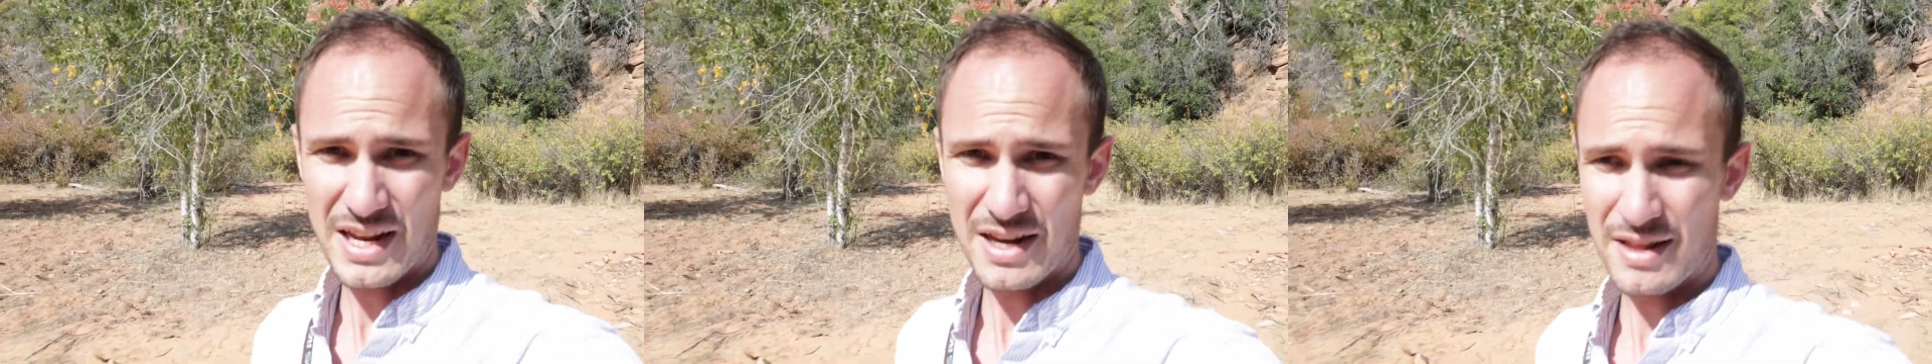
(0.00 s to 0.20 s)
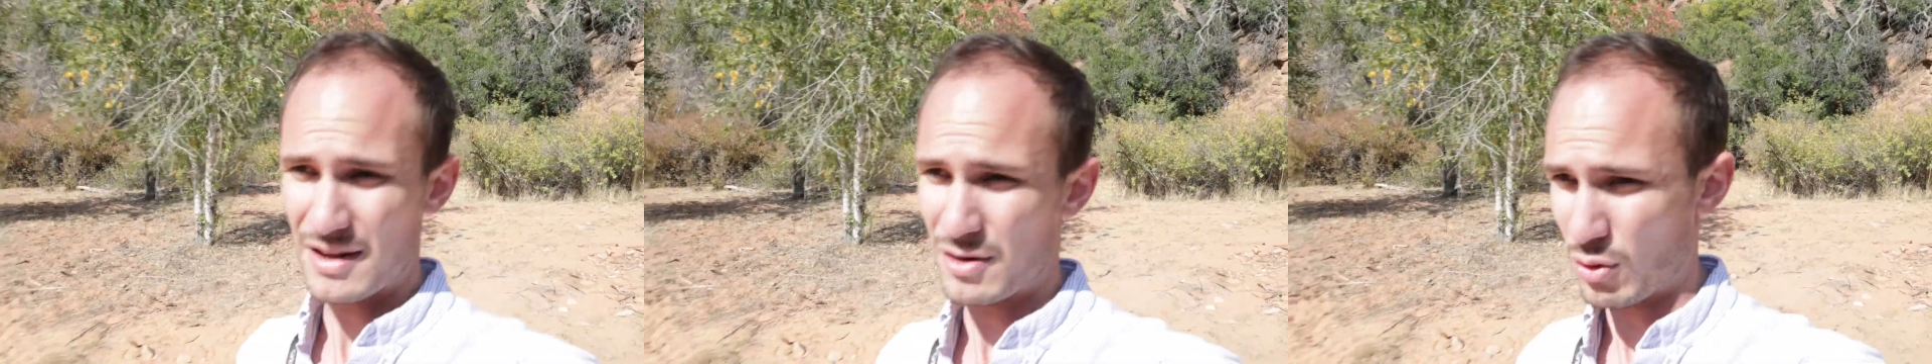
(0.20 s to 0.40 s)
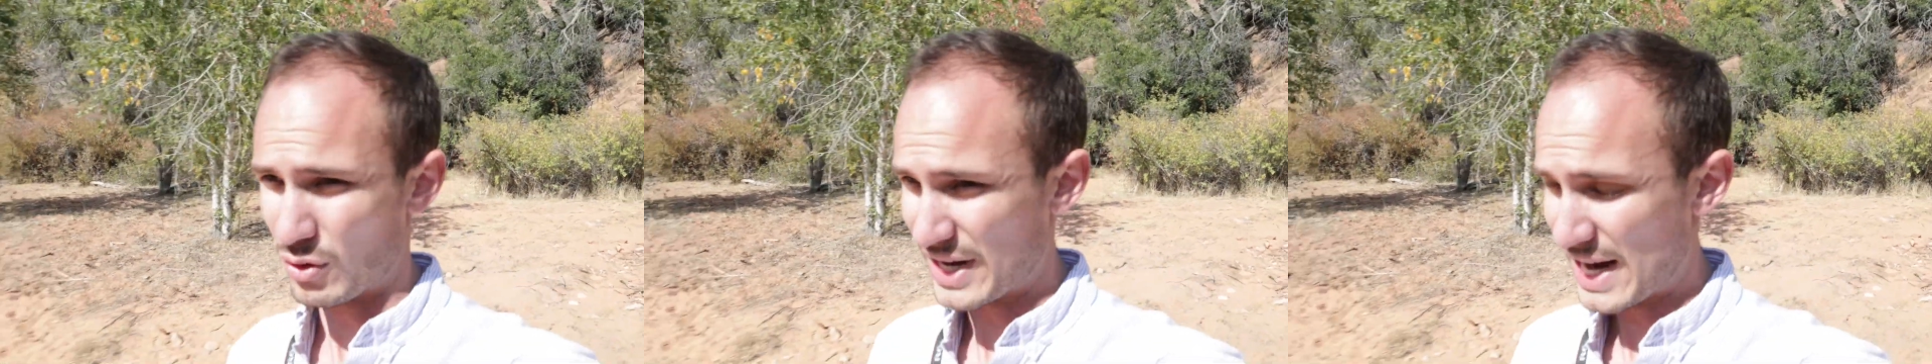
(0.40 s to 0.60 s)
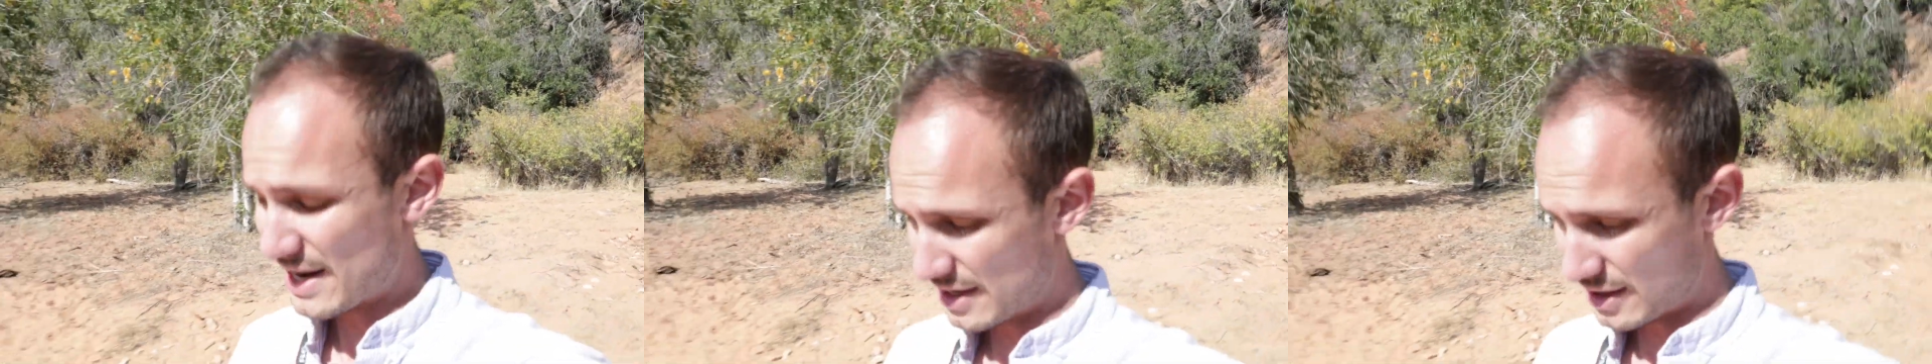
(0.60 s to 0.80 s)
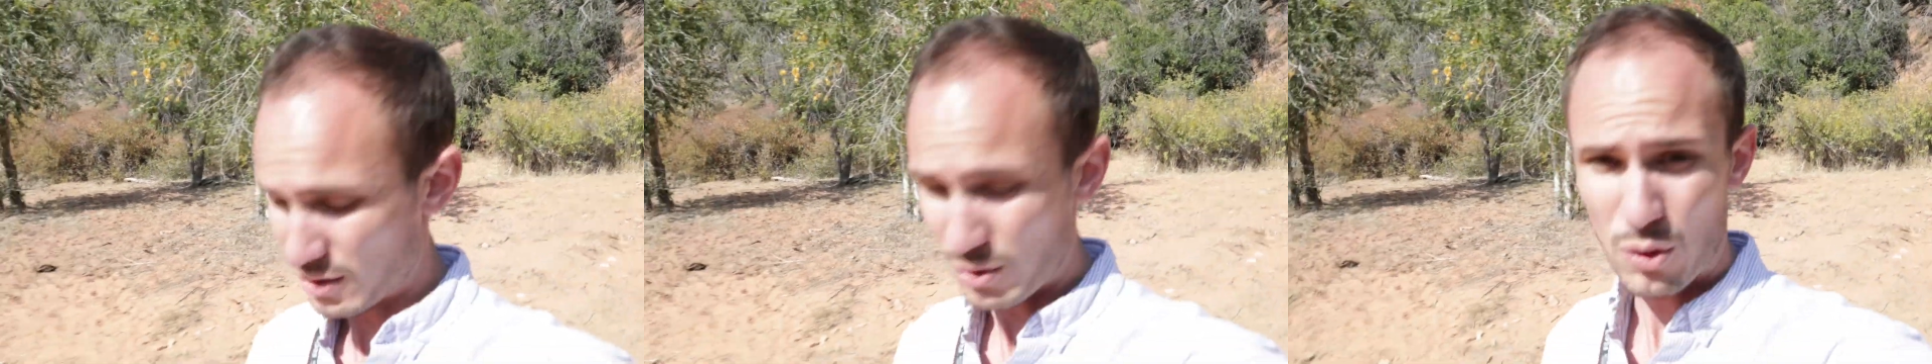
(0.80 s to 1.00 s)
anything
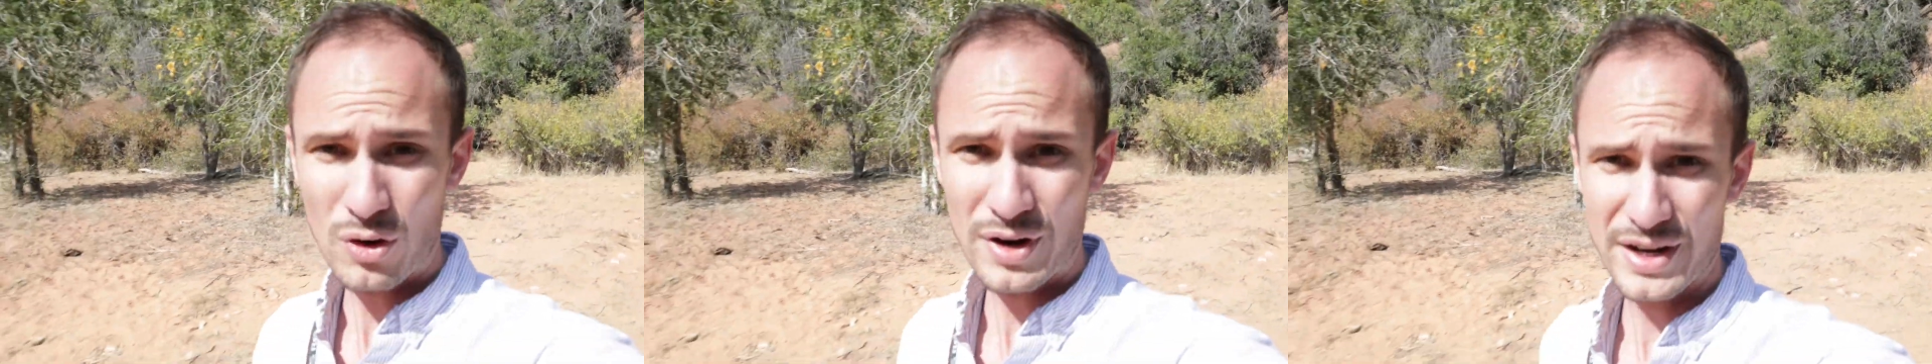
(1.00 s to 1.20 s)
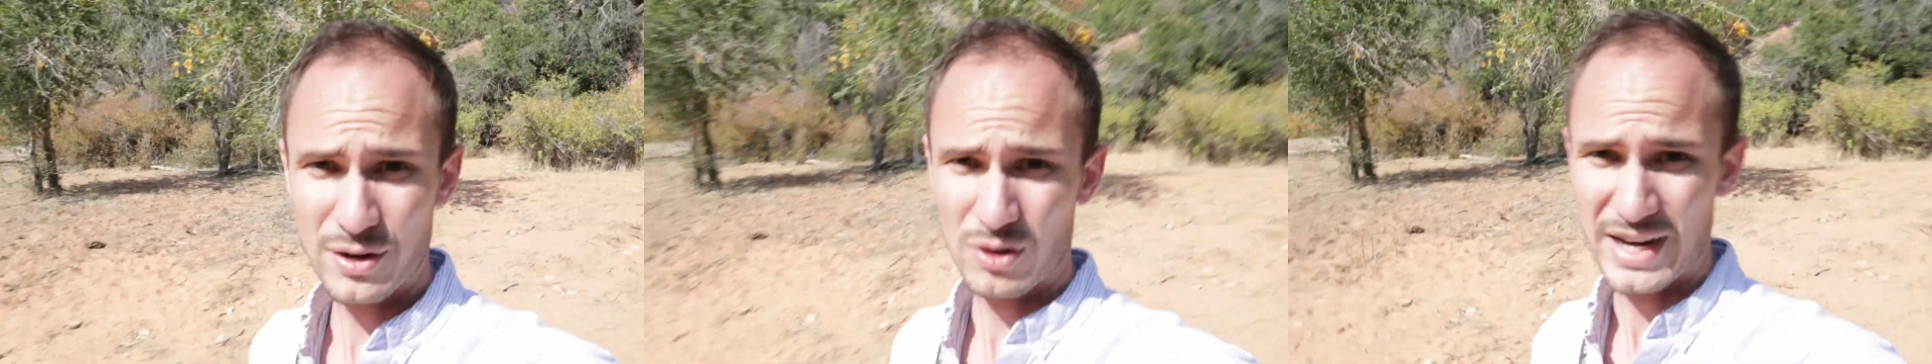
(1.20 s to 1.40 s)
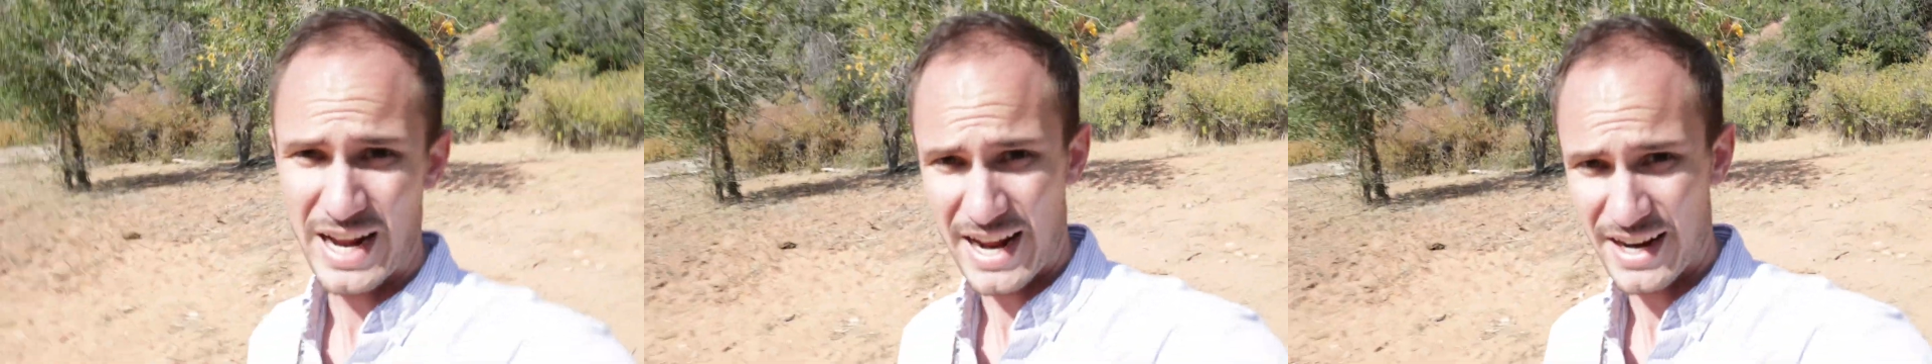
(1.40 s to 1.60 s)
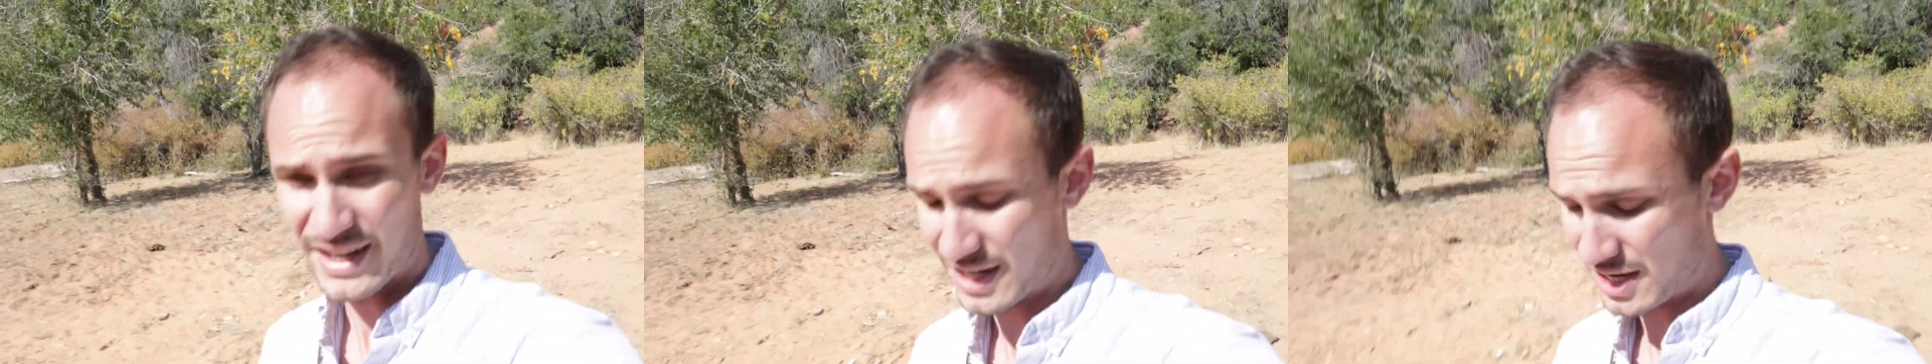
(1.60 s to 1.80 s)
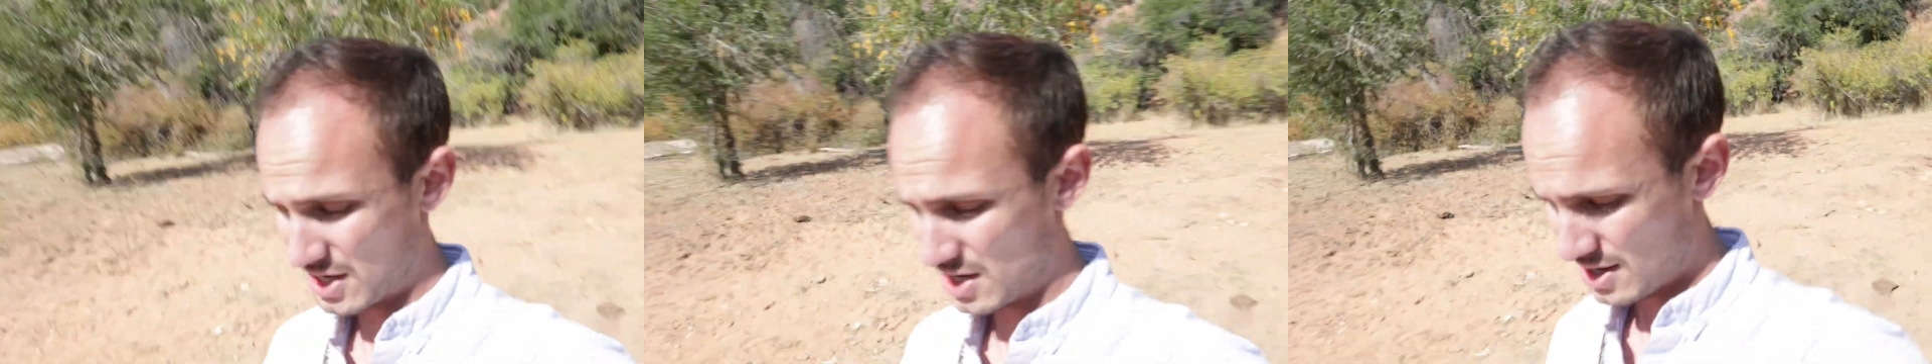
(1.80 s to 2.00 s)
organic or
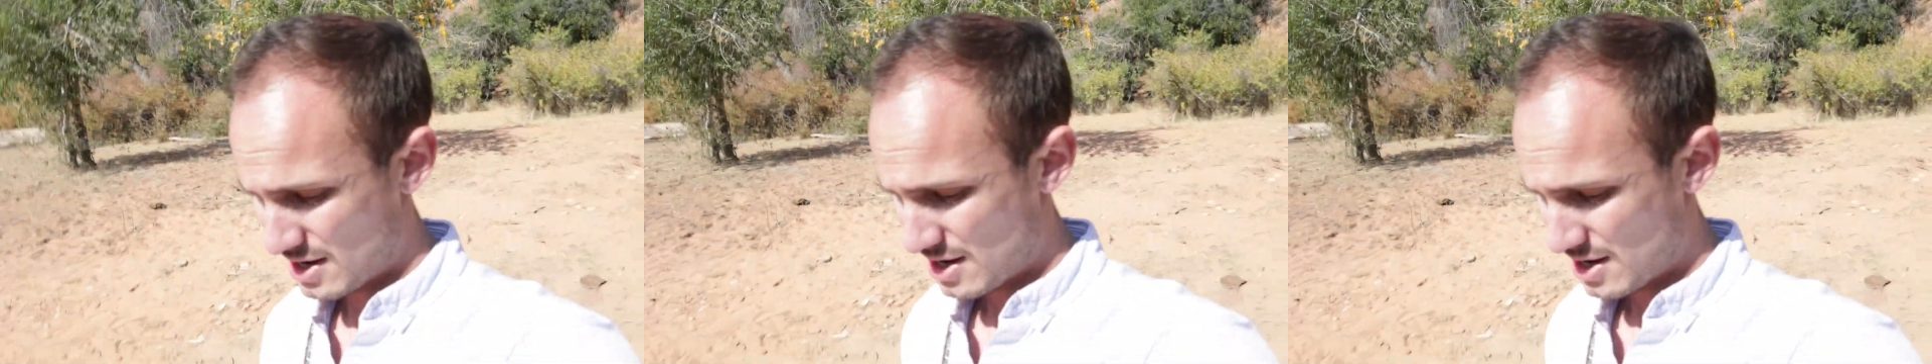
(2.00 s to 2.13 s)
inorganic.